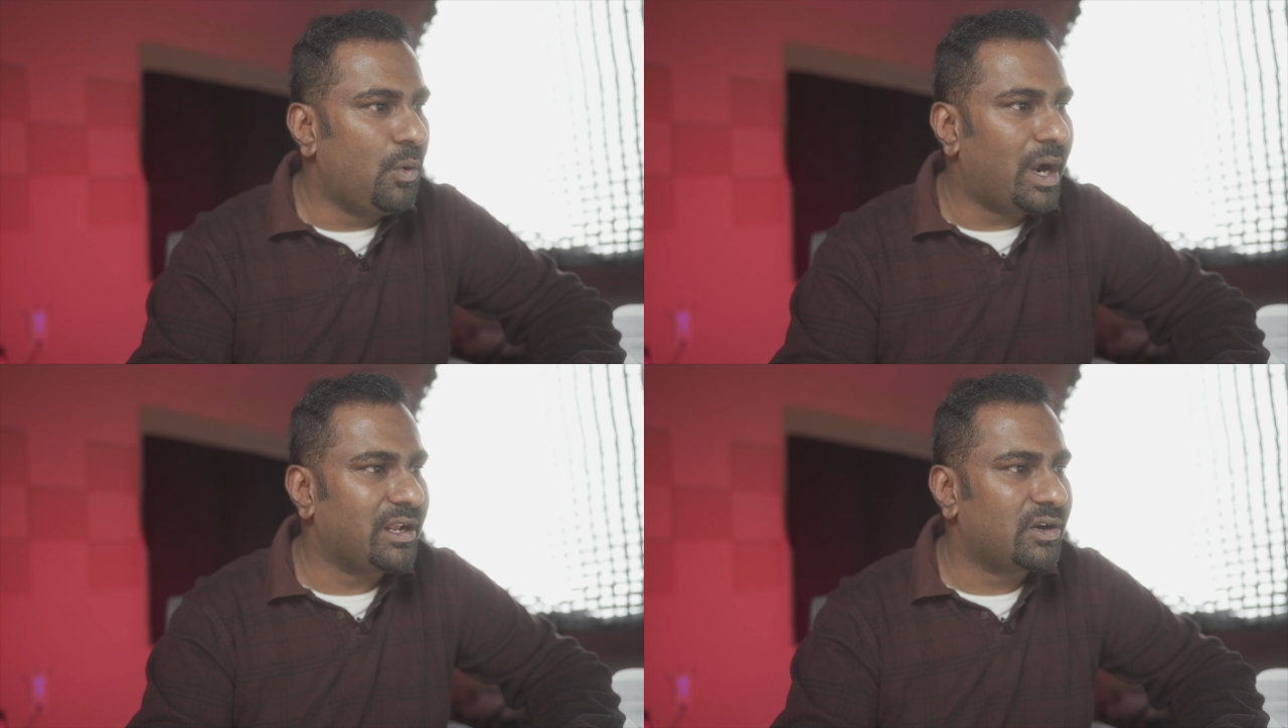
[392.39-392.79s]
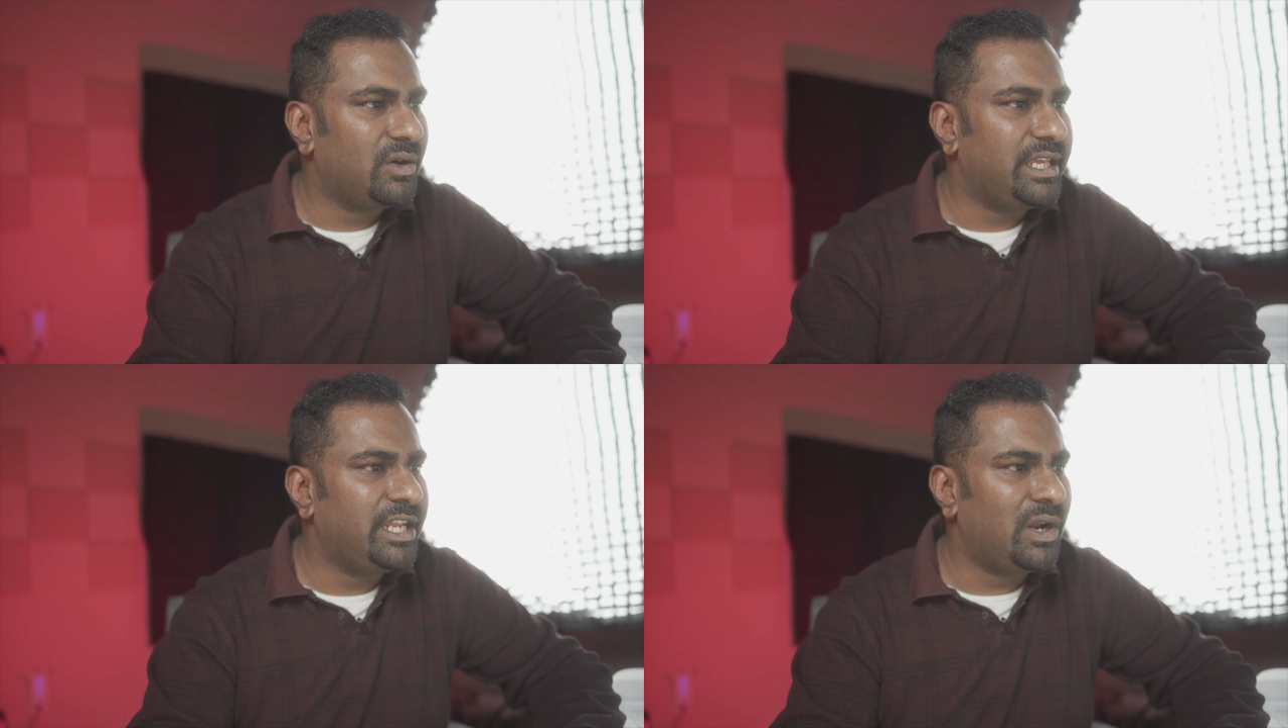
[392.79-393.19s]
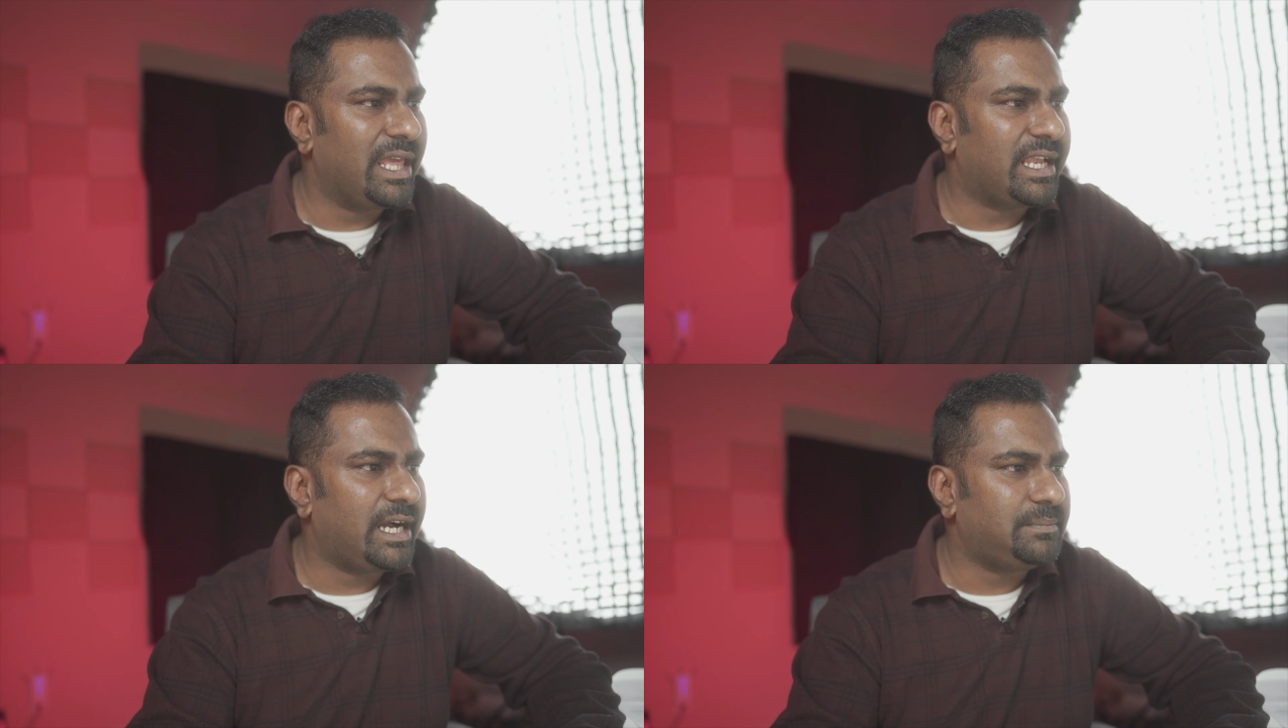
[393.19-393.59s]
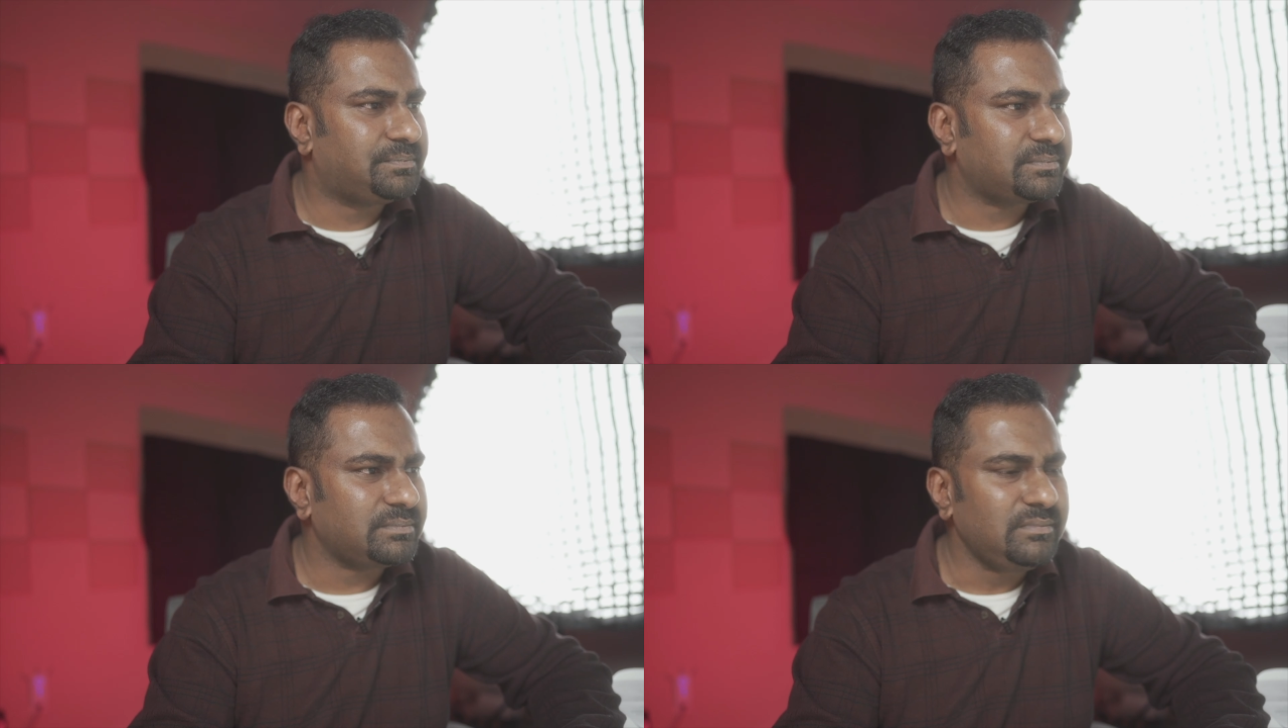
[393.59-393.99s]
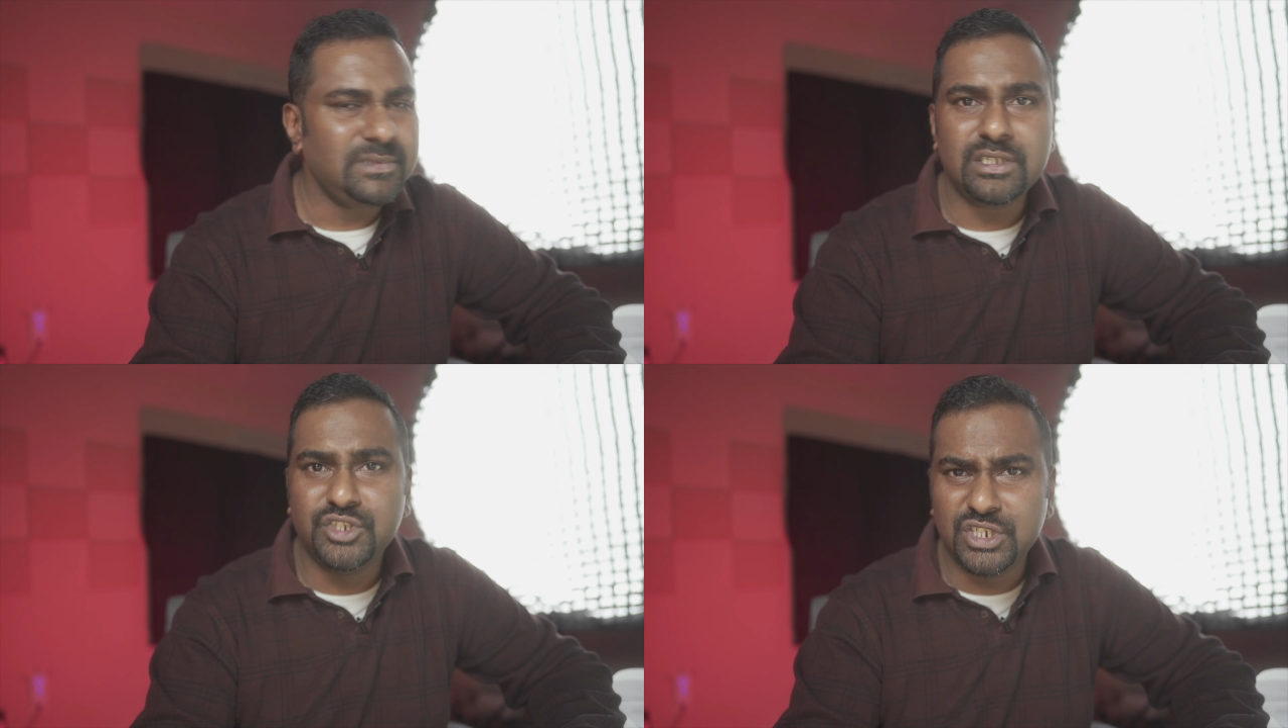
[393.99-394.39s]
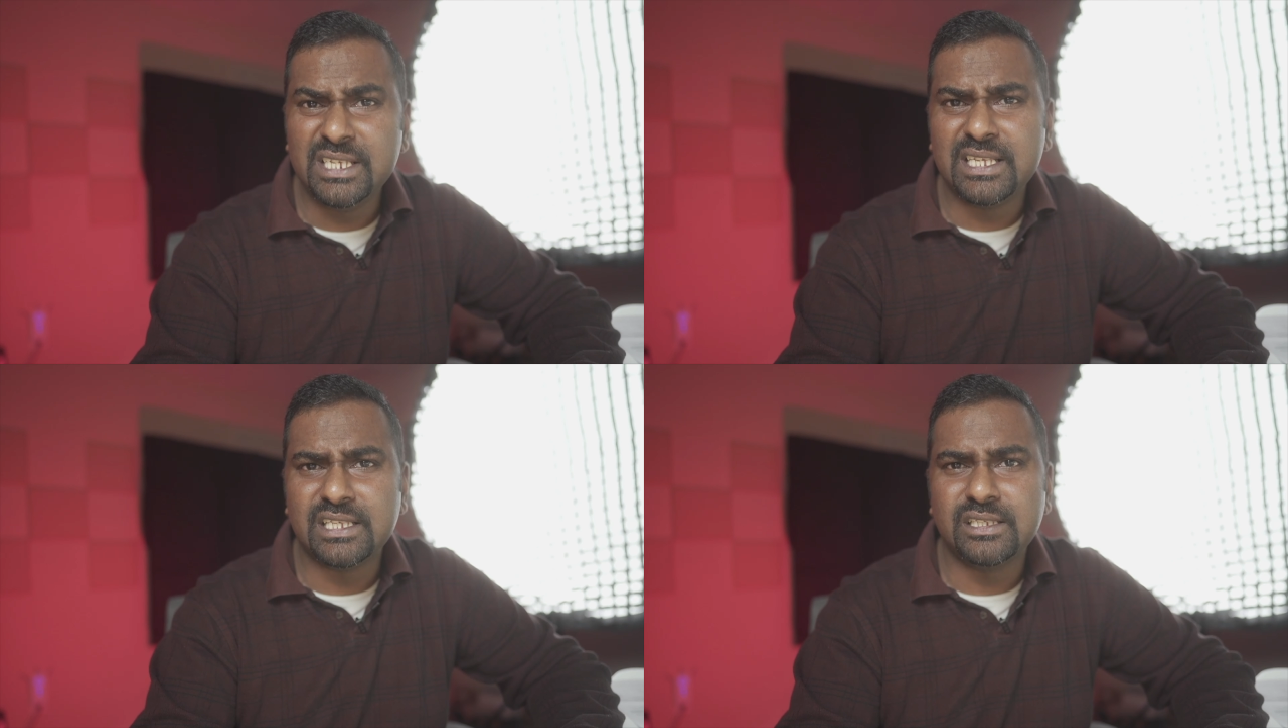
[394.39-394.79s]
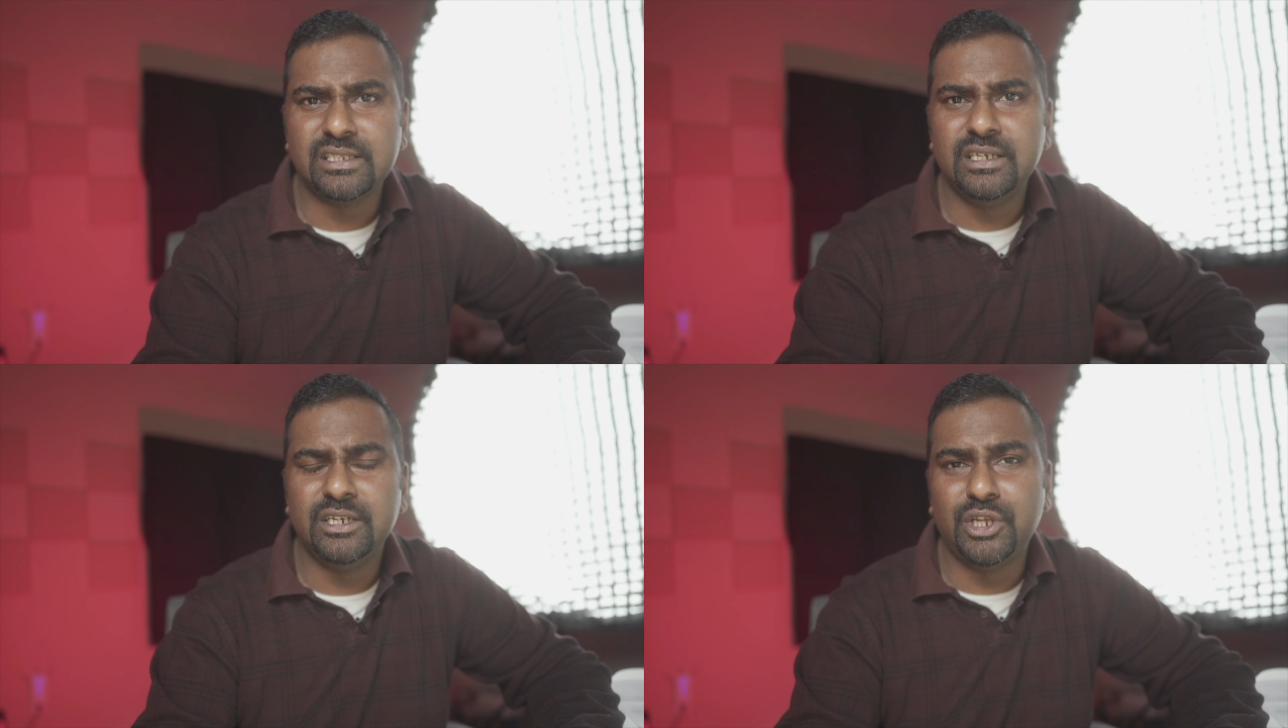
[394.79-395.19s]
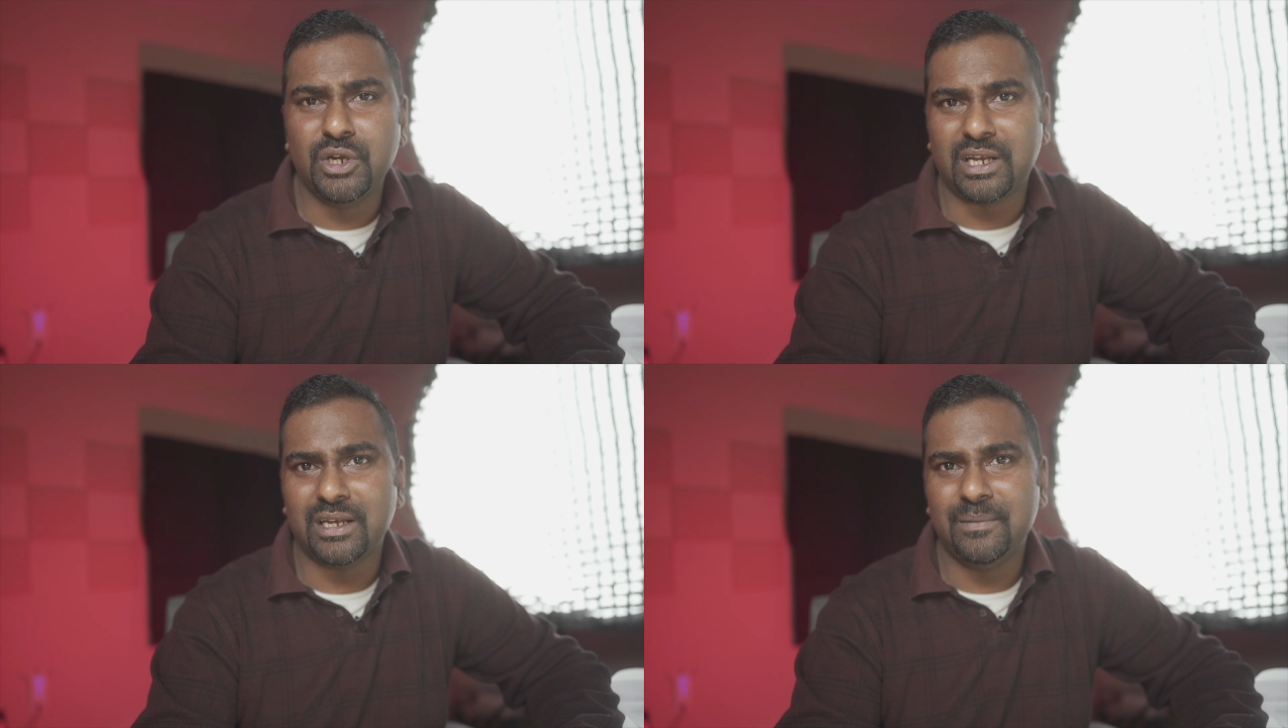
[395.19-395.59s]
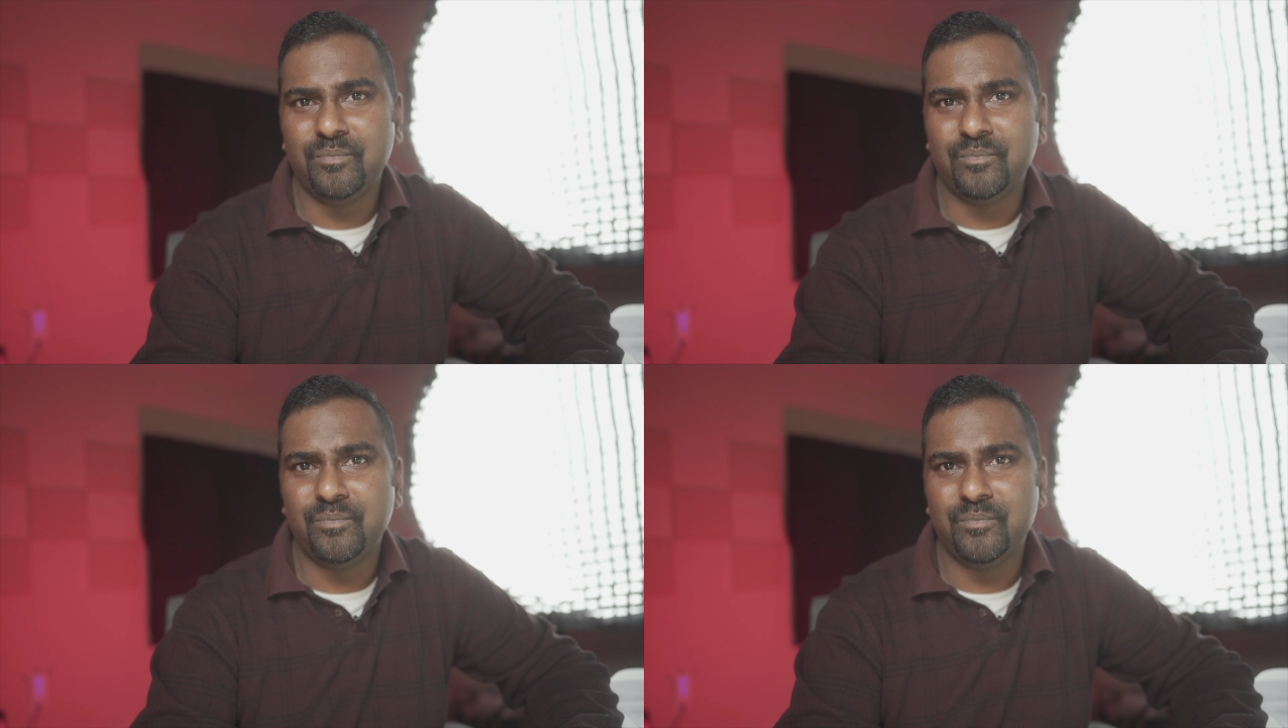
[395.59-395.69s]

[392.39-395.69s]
What a glory. You know, like uh, Jesus took